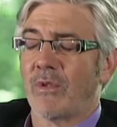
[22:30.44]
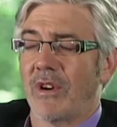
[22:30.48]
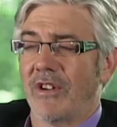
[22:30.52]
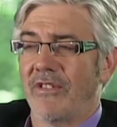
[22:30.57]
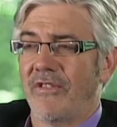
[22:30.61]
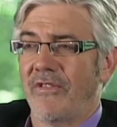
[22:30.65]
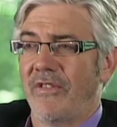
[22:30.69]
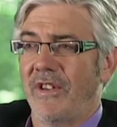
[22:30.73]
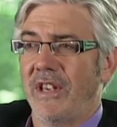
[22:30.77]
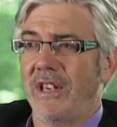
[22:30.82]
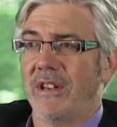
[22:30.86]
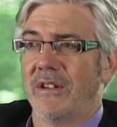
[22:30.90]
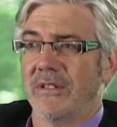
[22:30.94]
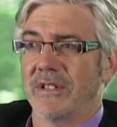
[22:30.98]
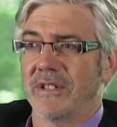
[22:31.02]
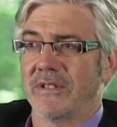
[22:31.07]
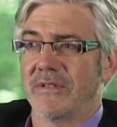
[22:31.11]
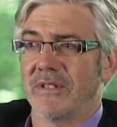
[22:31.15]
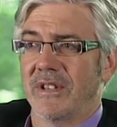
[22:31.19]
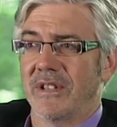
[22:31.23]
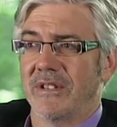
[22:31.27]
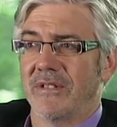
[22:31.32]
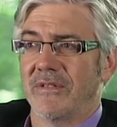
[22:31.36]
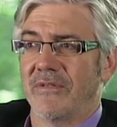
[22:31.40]
why fear is
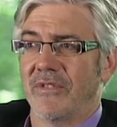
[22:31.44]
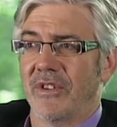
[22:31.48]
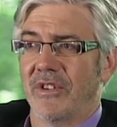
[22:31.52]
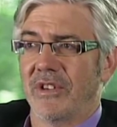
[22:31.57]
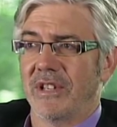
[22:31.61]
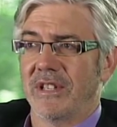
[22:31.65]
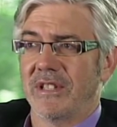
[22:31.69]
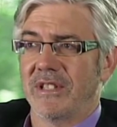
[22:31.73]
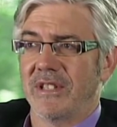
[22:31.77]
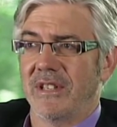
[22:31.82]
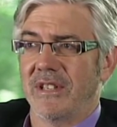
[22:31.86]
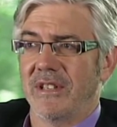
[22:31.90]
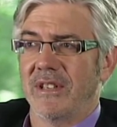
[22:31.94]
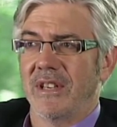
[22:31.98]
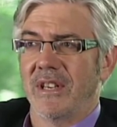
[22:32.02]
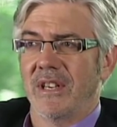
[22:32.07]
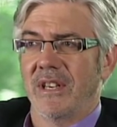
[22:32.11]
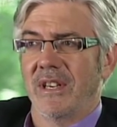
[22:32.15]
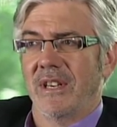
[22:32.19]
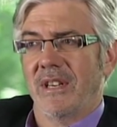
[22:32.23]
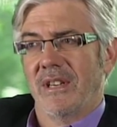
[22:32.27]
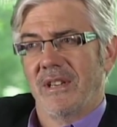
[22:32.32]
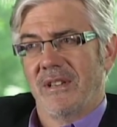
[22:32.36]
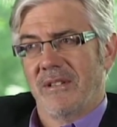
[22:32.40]
a very easy
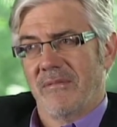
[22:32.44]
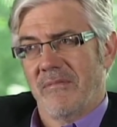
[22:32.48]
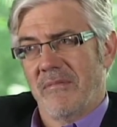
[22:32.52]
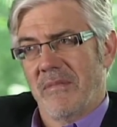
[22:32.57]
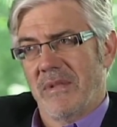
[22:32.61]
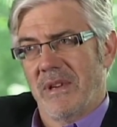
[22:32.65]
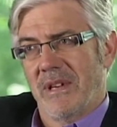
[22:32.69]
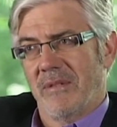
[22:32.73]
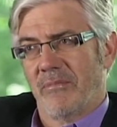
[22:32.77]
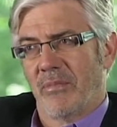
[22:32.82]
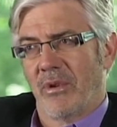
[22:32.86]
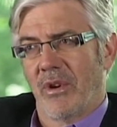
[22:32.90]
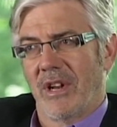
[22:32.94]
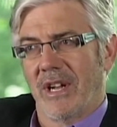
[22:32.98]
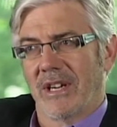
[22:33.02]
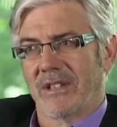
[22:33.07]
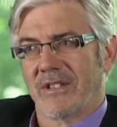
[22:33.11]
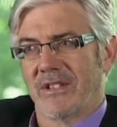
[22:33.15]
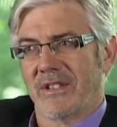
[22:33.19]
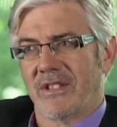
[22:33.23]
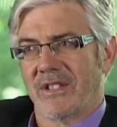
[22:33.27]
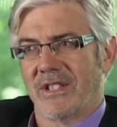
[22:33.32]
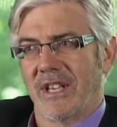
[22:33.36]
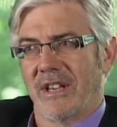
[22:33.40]
uh, product
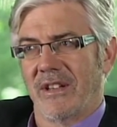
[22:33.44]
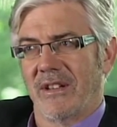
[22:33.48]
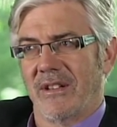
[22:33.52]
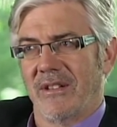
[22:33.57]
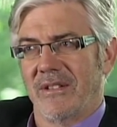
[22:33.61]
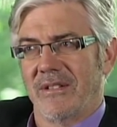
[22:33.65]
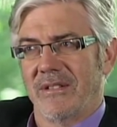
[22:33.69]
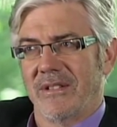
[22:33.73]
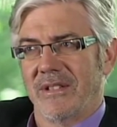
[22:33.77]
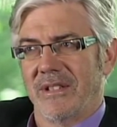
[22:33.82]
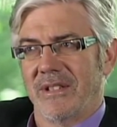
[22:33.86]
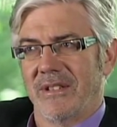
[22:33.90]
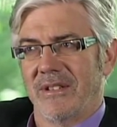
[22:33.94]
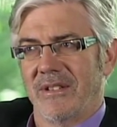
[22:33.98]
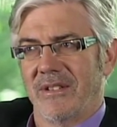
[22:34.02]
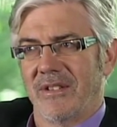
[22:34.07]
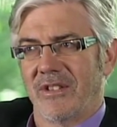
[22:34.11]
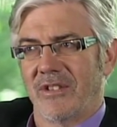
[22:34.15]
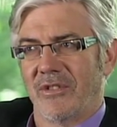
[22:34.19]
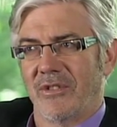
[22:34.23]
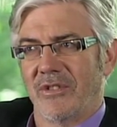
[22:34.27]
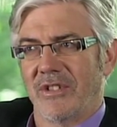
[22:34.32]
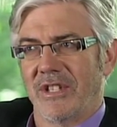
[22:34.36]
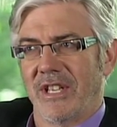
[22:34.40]
to sell uh,
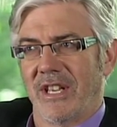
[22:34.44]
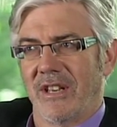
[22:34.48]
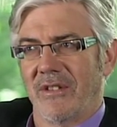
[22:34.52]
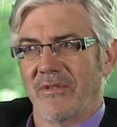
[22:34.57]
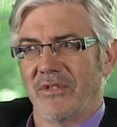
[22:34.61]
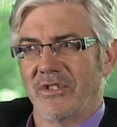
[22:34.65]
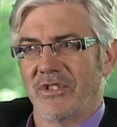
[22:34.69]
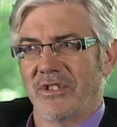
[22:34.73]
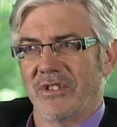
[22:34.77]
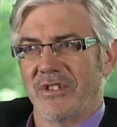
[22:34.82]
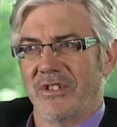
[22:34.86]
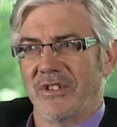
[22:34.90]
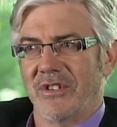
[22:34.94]
through television